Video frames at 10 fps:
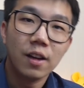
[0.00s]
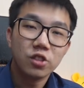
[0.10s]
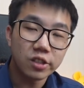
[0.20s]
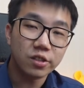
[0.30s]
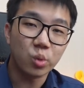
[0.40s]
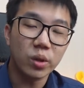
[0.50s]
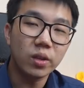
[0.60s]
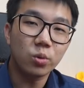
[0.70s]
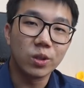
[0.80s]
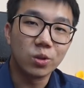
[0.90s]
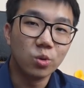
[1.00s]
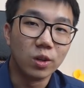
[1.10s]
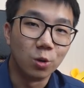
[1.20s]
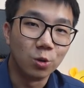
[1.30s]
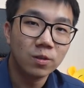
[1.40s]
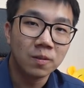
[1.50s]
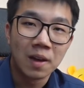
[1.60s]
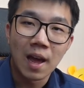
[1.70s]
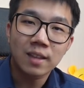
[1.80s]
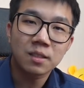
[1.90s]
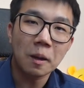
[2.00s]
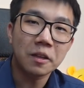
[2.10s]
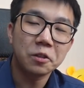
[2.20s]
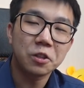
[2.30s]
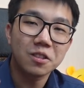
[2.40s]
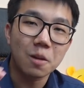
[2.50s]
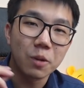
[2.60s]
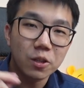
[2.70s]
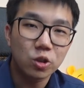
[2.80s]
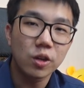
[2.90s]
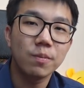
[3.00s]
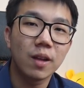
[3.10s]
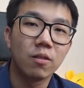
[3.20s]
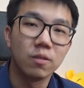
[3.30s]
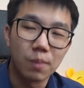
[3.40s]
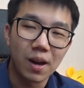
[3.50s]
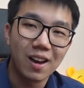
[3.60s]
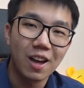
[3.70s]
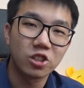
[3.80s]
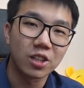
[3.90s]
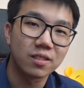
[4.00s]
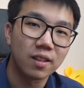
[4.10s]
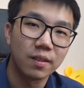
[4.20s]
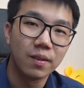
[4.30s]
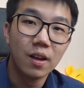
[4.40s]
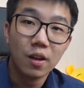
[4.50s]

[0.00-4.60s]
Just 2022 alone, expectations are being trimmed down by a large extent